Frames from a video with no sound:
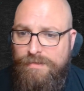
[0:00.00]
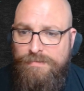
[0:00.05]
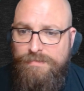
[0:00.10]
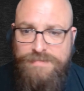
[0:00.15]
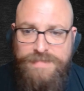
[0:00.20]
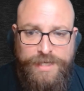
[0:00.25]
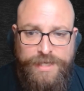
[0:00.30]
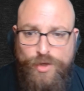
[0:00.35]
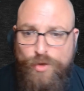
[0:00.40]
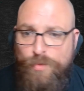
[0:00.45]

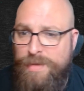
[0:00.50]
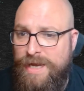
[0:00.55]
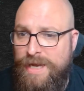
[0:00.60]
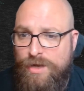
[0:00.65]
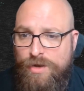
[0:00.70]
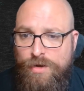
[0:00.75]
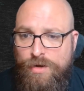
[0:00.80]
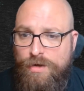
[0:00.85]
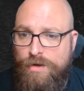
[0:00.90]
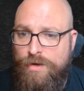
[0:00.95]
take your
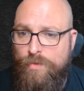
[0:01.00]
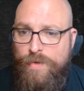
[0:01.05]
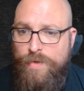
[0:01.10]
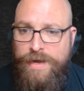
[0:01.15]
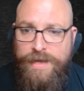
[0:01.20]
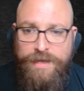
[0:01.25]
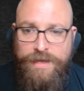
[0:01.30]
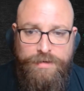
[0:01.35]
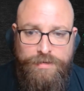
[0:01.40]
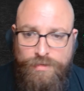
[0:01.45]
bank card
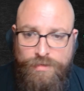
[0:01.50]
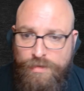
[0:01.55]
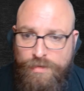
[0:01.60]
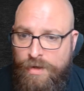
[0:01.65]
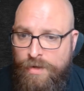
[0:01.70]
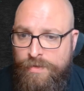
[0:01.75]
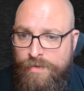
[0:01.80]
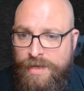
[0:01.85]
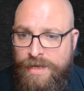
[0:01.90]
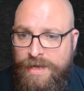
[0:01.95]
away and you
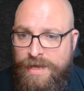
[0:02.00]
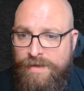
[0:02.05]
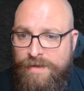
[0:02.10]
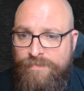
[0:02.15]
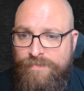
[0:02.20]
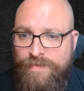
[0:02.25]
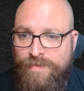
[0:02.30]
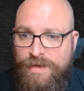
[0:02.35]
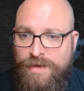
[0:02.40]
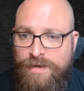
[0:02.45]
only
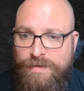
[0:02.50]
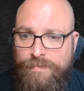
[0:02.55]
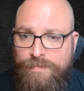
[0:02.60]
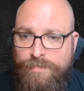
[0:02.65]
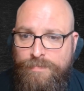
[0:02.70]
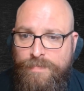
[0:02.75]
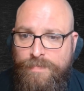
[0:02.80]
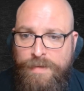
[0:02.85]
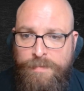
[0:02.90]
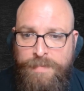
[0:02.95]
have a
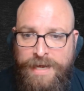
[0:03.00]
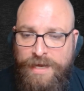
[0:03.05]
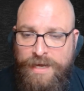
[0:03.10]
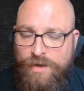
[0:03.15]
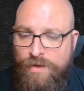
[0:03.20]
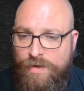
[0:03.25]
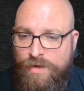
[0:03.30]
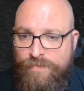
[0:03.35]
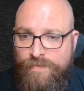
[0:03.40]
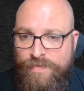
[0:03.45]
bank
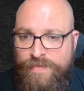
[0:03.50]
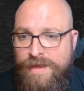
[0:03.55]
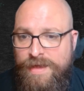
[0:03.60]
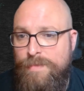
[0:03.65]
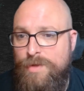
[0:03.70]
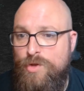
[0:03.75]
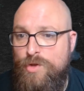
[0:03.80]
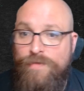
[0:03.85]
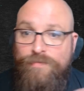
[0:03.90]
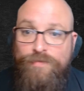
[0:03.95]
card for
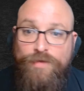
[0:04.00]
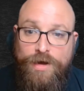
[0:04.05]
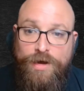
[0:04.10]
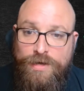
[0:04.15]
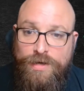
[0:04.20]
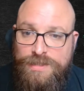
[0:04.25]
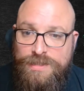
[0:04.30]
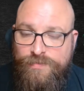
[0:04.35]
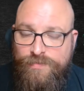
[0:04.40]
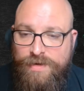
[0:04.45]
them, and you have to
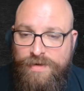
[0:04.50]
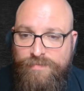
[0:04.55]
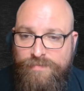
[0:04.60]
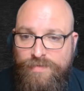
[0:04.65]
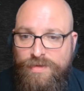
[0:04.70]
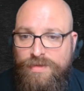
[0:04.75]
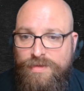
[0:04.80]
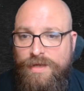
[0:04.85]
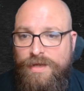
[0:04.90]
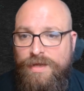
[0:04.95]
ask for
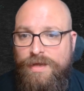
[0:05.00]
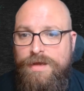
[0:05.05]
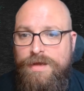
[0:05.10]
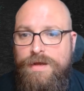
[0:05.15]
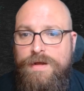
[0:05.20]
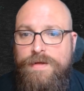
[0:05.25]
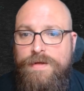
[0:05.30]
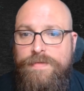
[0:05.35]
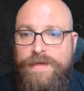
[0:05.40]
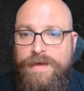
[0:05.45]
everything.
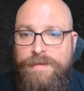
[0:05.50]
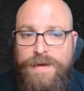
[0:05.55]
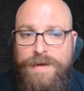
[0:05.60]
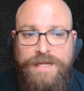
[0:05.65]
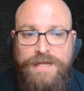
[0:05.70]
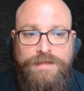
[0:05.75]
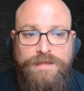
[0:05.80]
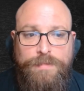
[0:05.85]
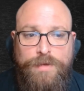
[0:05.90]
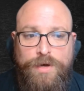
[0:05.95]
They
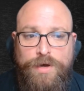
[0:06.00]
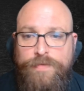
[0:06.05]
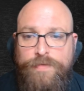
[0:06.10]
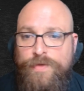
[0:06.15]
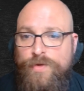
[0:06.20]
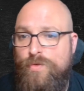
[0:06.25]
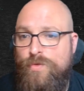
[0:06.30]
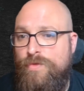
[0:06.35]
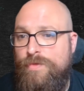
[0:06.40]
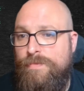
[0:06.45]
might demand
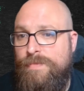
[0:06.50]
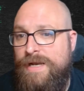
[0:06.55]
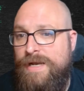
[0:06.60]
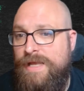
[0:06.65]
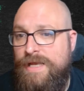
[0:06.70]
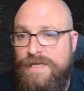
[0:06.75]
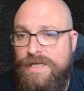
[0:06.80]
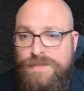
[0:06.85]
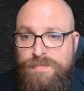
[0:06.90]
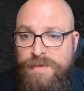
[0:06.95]
that all the
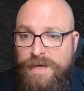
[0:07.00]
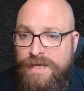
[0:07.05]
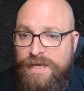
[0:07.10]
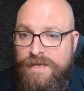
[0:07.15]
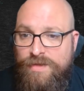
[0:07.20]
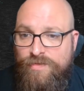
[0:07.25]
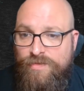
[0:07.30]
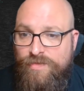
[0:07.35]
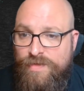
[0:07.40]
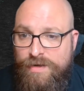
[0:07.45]
money gets paid
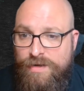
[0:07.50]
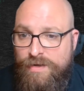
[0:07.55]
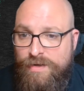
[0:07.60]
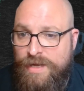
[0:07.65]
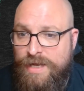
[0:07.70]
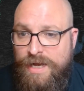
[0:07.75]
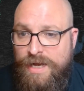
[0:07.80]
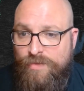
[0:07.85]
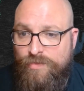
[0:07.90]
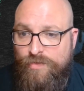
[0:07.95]
into their
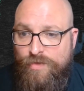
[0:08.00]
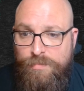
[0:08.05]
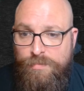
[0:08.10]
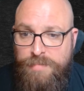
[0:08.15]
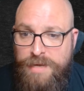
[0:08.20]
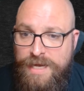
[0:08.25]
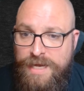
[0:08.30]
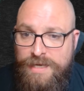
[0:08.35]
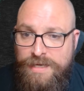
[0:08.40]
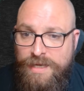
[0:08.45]
account on
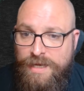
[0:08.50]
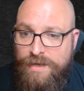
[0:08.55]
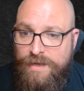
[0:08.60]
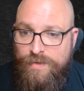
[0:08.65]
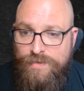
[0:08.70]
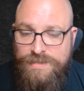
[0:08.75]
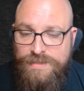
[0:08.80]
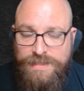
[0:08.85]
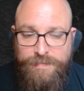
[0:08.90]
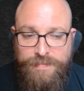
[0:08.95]
payday
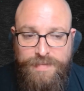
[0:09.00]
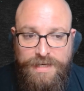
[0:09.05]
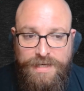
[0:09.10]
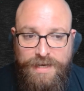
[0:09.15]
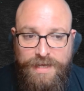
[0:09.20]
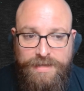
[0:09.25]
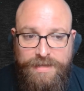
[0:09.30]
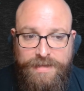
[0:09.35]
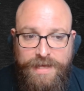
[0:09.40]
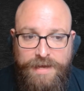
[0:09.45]
or something
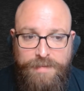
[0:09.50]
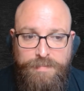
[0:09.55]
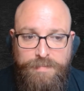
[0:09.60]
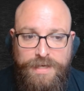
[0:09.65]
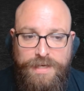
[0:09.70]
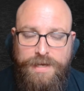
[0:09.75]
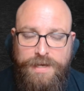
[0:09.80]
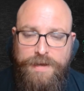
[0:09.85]
like that. But